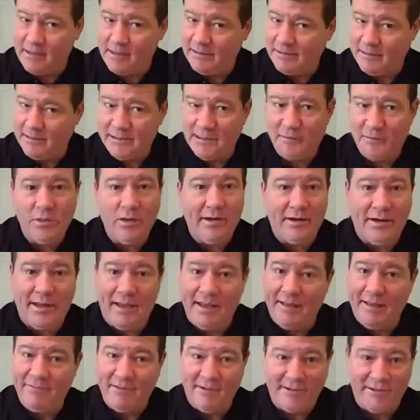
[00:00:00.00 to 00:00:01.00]
she wasn't
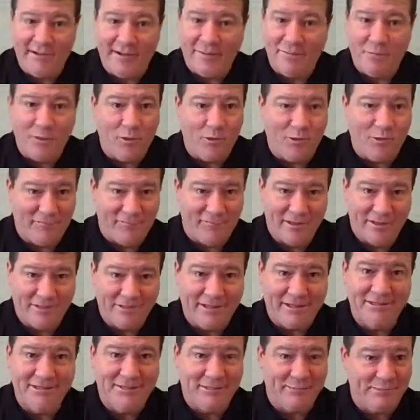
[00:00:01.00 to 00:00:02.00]
having any more of it
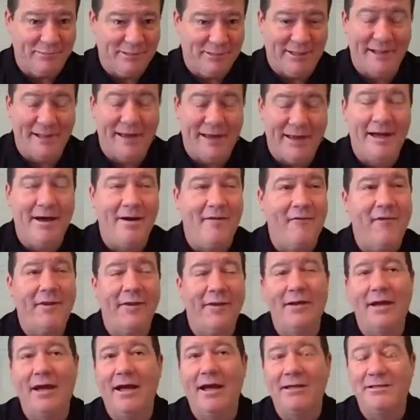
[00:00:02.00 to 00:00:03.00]
because it was loud
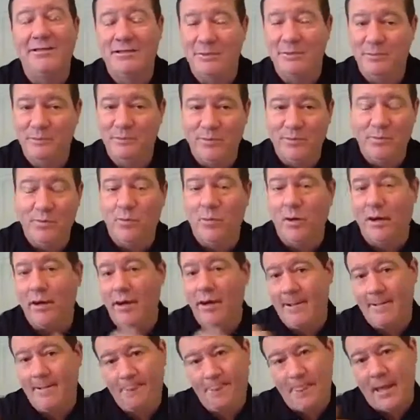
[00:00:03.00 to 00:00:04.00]
and uh, she pulled
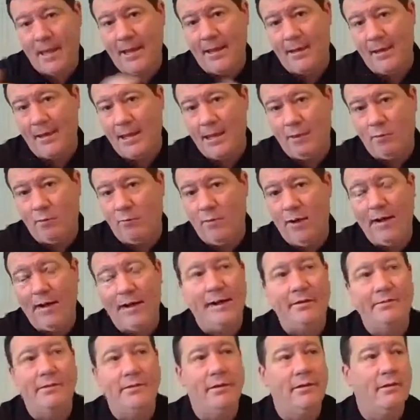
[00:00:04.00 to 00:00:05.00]
away and uh, ran
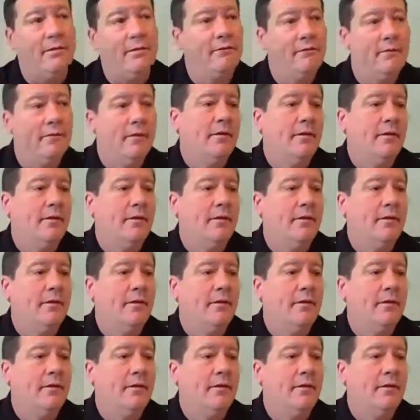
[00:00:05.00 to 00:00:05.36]
out the